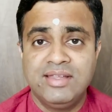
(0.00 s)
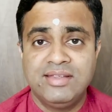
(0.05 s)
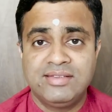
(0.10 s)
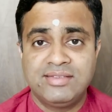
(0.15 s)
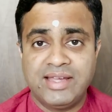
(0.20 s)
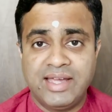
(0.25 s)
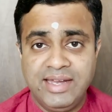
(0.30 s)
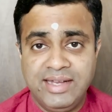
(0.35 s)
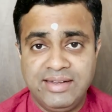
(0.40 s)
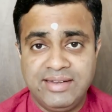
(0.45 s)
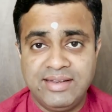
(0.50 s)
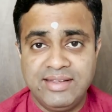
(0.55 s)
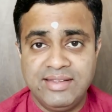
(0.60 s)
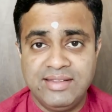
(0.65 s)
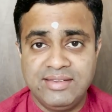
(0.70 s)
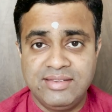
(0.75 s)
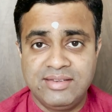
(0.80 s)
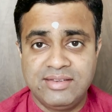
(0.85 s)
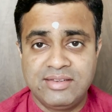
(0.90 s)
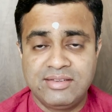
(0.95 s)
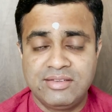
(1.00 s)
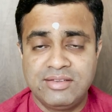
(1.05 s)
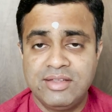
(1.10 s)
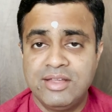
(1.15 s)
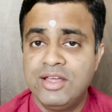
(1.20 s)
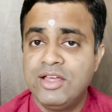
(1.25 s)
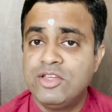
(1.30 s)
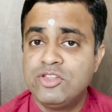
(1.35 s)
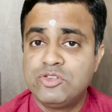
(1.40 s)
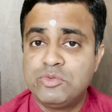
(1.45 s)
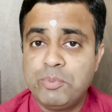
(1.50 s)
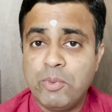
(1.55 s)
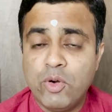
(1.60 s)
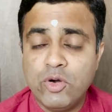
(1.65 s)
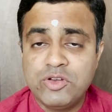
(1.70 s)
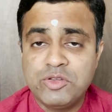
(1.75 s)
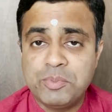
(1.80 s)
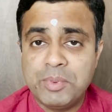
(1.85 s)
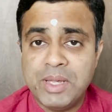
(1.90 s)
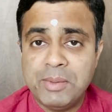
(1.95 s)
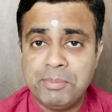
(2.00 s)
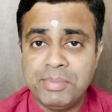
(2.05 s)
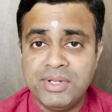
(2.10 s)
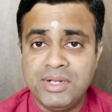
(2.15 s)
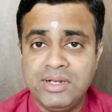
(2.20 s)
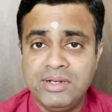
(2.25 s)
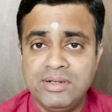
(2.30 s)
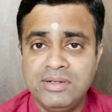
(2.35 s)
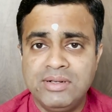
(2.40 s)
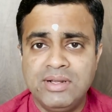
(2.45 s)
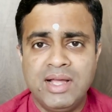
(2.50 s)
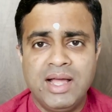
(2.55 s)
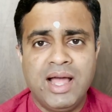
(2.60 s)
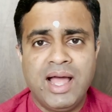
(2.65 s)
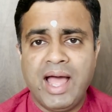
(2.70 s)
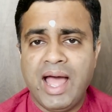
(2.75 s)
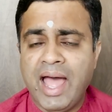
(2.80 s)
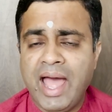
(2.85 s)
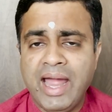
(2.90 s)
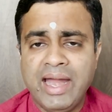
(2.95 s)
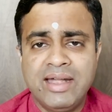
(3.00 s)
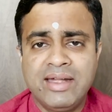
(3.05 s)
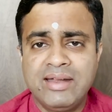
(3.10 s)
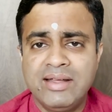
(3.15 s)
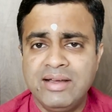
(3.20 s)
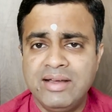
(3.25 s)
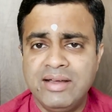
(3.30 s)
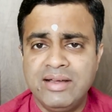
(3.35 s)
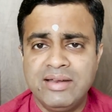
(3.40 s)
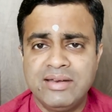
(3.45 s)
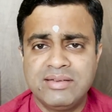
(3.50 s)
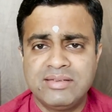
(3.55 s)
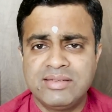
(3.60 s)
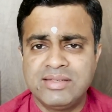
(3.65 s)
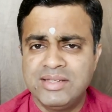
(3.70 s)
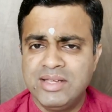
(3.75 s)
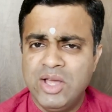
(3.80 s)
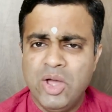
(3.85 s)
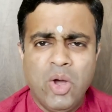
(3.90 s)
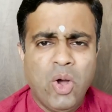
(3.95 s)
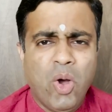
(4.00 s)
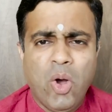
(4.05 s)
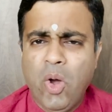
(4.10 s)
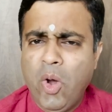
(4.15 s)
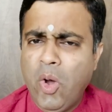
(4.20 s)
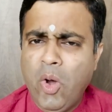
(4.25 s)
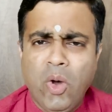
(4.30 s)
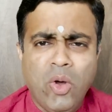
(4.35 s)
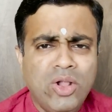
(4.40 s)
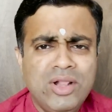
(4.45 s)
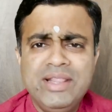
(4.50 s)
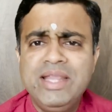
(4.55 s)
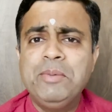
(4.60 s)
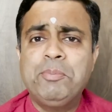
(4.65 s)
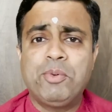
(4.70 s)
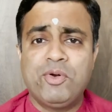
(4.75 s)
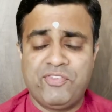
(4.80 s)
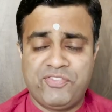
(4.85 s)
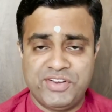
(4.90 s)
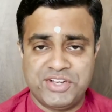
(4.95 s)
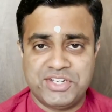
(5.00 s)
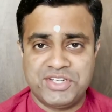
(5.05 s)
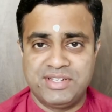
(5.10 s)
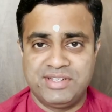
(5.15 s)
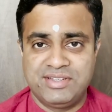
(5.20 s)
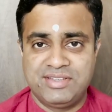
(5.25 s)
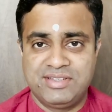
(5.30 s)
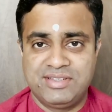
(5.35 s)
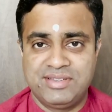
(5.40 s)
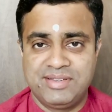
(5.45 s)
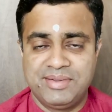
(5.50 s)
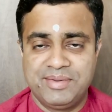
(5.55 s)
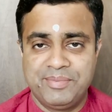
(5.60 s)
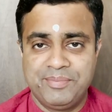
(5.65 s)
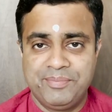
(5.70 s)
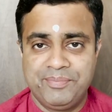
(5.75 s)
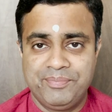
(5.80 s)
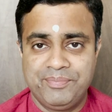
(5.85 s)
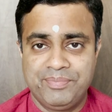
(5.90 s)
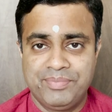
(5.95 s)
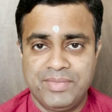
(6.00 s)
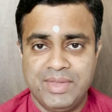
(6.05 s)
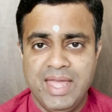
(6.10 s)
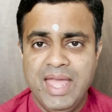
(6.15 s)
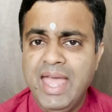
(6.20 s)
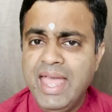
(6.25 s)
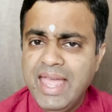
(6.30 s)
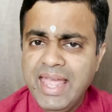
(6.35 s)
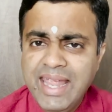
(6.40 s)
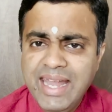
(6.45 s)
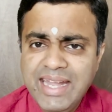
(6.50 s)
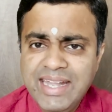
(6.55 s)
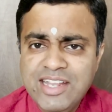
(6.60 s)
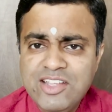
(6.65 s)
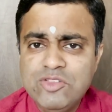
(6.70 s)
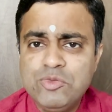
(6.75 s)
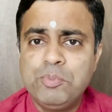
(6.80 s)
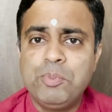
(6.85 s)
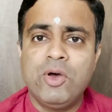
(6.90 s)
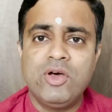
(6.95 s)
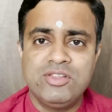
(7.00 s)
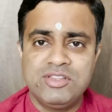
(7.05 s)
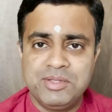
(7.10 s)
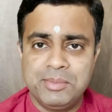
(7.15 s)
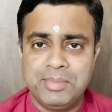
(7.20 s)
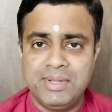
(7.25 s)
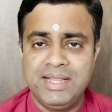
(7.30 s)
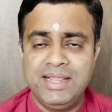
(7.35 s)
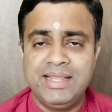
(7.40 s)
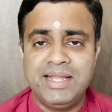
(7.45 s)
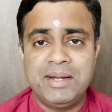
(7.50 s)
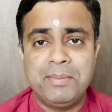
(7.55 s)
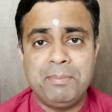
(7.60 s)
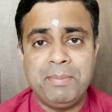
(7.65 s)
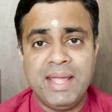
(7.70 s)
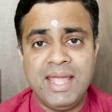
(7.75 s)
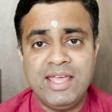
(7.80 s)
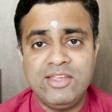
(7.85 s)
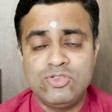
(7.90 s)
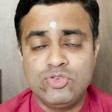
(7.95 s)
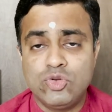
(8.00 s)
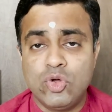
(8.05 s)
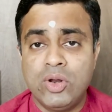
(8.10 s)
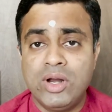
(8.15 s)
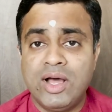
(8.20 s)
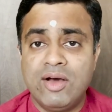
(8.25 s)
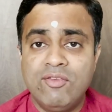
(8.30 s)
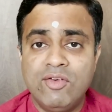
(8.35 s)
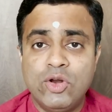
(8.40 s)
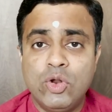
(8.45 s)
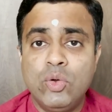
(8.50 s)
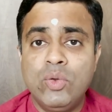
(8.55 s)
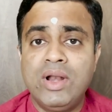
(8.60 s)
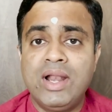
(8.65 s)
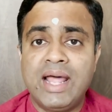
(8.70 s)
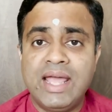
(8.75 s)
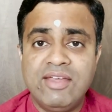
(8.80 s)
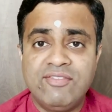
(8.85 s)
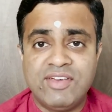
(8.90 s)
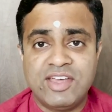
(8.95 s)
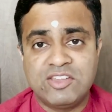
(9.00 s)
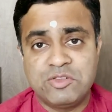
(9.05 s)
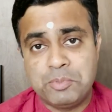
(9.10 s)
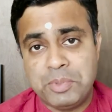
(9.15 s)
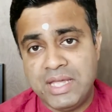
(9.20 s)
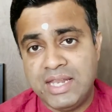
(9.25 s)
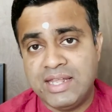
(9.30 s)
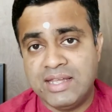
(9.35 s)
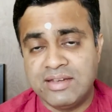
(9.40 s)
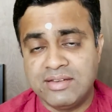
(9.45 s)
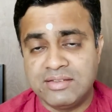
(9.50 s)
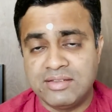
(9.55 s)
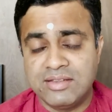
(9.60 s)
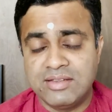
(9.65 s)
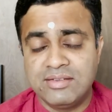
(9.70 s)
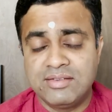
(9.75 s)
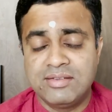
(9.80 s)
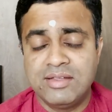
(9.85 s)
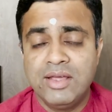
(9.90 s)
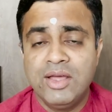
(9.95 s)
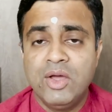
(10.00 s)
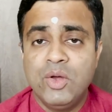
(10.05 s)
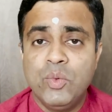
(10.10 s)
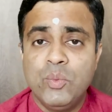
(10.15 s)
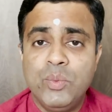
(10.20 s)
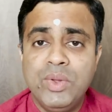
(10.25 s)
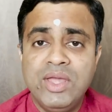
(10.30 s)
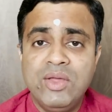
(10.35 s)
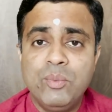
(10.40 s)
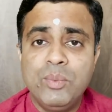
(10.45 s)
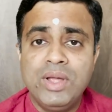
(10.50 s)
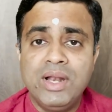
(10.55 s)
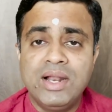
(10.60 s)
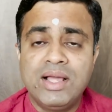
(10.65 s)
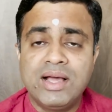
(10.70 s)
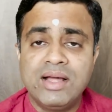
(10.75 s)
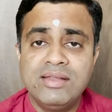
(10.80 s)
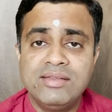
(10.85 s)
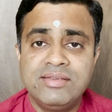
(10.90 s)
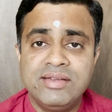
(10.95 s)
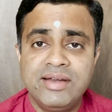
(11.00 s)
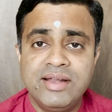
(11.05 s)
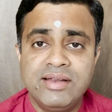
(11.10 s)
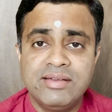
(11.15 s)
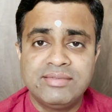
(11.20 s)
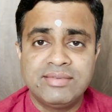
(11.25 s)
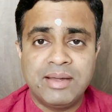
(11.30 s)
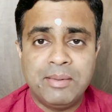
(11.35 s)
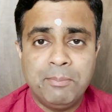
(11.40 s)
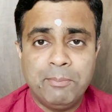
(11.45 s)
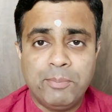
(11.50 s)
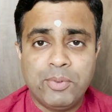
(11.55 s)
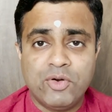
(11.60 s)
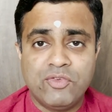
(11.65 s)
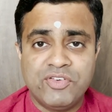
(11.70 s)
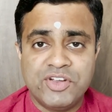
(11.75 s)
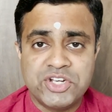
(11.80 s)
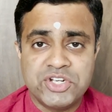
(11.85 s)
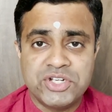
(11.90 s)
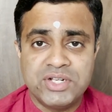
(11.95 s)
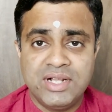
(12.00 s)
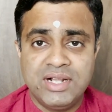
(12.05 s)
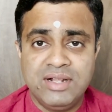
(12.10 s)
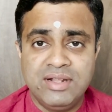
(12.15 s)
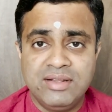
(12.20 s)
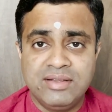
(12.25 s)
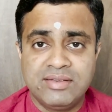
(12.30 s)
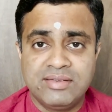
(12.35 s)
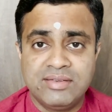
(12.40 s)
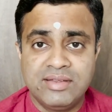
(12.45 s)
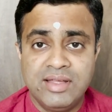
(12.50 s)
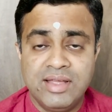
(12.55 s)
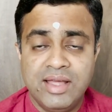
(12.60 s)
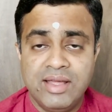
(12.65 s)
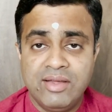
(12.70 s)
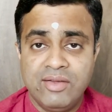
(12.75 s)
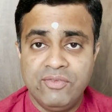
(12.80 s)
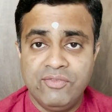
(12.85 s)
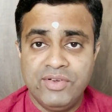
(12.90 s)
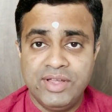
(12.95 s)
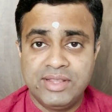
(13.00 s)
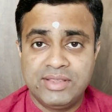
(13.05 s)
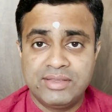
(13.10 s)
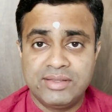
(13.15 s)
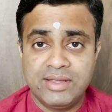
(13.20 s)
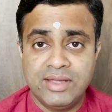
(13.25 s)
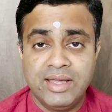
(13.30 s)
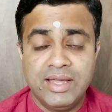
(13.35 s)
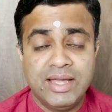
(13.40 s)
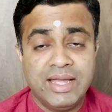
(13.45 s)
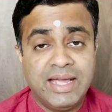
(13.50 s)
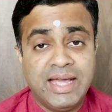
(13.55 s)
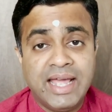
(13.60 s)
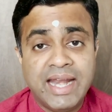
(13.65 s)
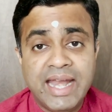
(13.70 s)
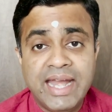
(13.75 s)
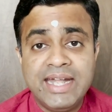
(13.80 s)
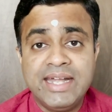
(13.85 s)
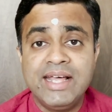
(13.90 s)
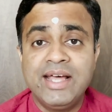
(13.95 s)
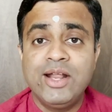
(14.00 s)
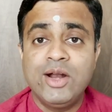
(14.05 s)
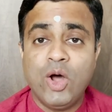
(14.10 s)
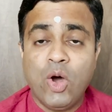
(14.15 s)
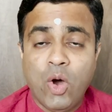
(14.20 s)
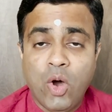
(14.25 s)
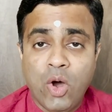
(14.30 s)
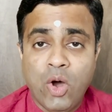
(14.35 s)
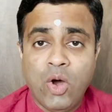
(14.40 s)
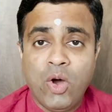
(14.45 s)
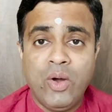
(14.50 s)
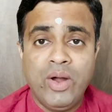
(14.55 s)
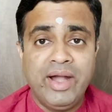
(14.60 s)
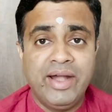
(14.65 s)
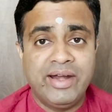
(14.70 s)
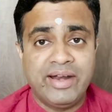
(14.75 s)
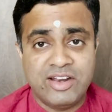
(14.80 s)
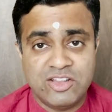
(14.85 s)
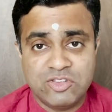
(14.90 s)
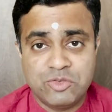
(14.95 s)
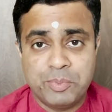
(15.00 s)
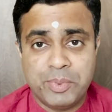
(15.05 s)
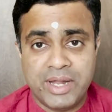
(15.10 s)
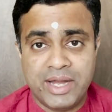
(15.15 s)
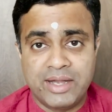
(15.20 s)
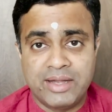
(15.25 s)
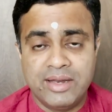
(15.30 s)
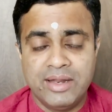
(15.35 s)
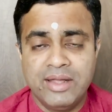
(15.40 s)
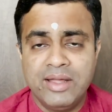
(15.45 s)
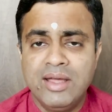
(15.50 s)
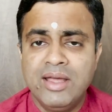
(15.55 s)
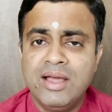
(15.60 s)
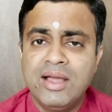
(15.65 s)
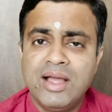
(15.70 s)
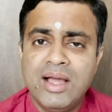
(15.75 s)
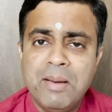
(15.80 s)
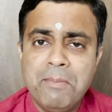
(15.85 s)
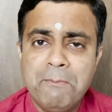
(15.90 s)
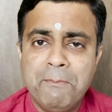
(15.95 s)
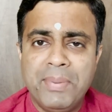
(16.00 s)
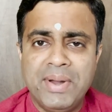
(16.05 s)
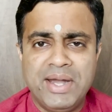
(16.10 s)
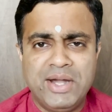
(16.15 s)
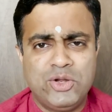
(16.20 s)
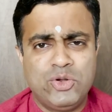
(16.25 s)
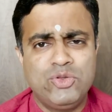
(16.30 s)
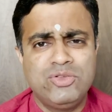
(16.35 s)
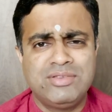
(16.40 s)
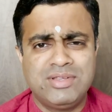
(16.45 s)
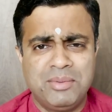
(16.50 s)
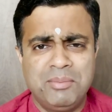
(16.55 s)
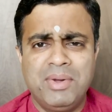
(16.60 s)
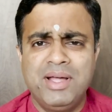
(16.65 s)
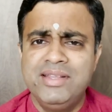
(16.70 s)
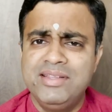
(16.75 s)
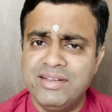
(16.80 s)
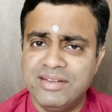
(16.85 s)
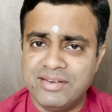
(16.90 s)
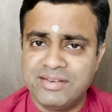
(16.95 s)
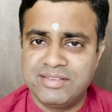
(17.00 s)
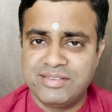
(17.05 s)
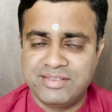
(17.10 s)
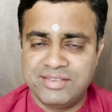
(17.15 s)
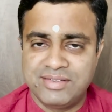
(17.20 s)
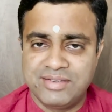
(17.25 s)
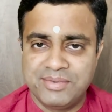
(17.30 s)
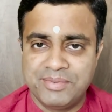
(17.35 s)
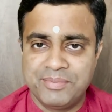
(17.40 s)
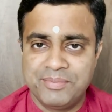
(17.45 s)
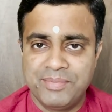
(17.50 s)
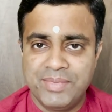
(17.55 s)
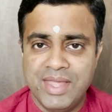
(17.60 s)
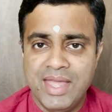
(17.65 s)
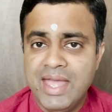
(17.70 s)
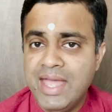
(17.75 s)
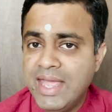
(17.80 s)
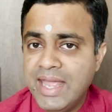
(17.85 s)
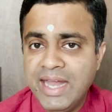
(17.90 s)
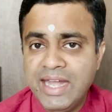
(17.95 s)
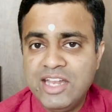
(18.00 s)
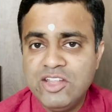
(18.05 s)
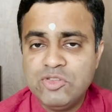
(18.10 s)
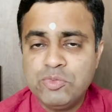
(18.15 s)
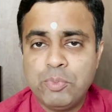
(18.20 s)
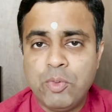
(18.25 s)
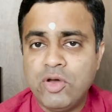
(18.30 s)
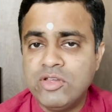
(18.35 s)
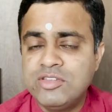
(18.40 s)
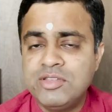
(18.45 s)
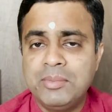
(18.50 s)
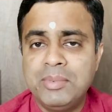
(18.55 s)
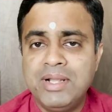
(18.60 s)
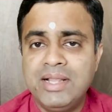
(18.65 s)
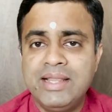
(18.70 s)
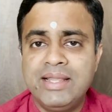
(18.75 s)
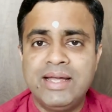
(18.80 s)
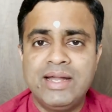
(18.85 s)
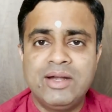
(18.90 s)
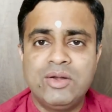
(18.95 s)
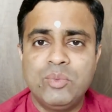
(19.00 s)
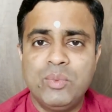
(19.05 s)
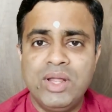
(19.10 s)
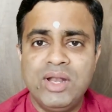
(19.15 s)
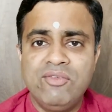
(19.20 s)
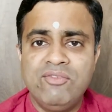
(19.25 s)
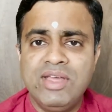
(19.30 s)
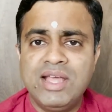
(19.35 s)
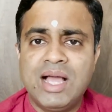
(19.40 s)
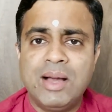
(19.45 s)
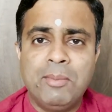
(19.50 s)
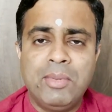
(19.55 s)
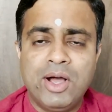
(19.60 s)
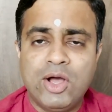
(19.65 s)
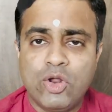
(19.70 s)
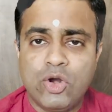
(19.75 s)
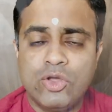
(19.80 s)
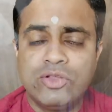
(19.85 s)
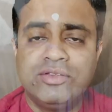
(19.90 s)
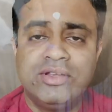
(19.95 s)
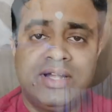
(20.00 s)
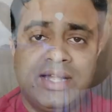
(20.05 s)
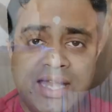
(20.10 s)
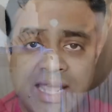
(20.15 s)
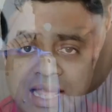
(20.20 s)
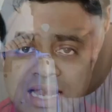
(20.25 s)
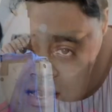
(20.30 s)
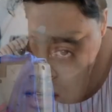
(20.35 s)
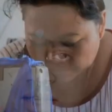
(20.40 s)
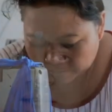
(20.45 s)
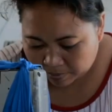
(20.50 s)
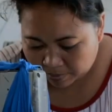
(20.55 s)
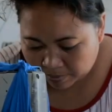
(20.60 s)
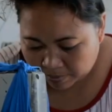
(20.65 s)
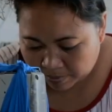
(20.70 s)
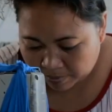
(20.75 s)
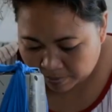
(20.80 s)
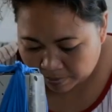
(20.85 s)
scientists, sports people, actors, all the professions. It is possible that based on our own life experiences, we will consider some professionals with greater awe and respect compared to some others. It is possible that when we come across a tailor,